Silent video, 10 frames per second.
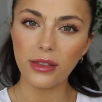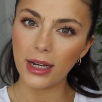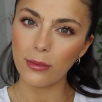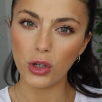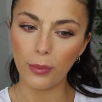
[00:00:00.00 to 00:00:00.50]

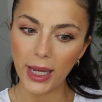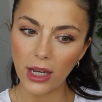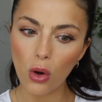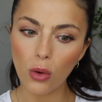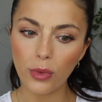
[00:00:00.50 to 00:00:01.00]
then I'm going to
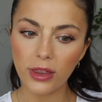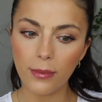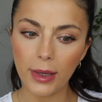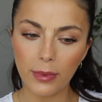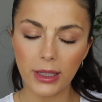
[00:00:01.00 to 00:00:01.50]
paint on with the
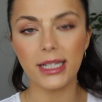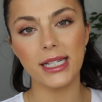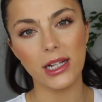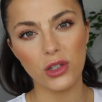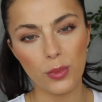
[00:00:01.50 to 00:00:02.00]
Maybelline
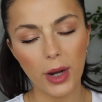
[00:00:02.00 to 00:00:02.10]
Tattoo